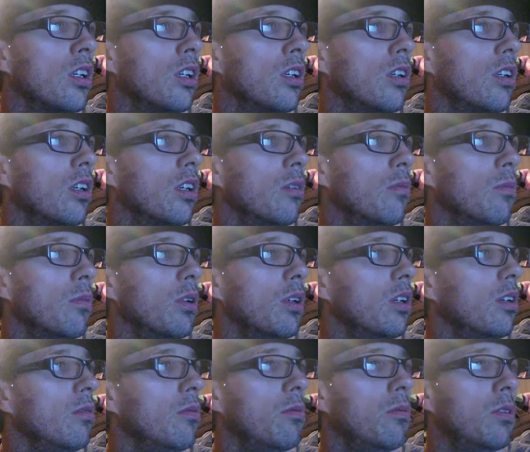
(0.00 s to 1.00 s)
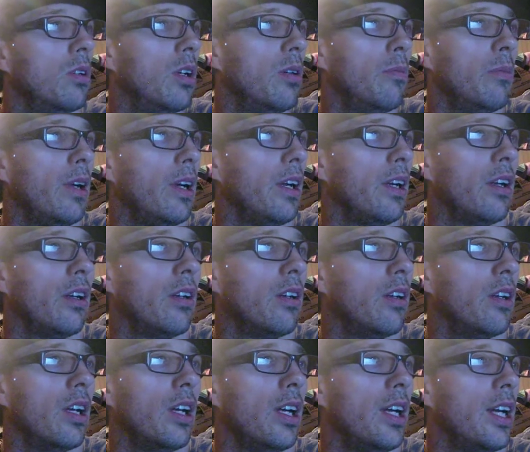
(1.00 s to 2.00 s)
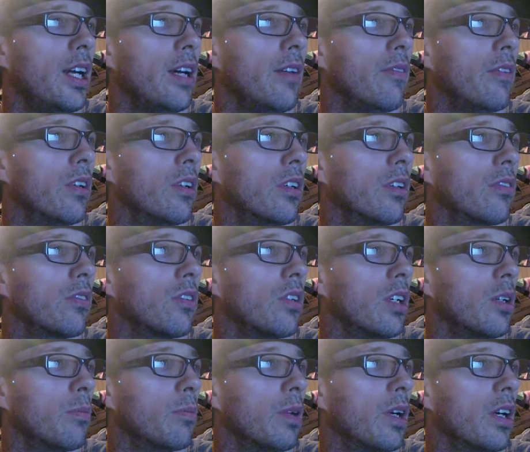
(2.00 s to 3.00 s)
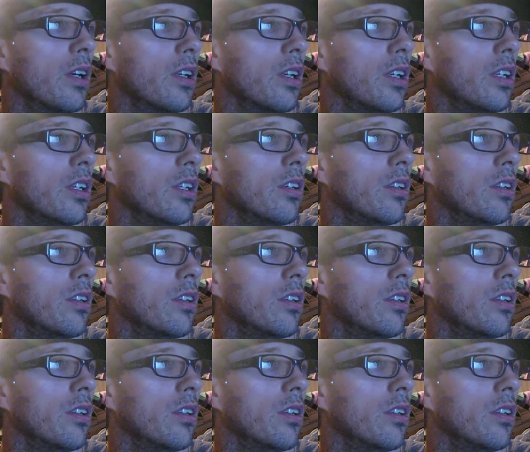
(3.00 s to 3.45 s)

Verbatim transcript: i might, I might not have the earthquake brownie deal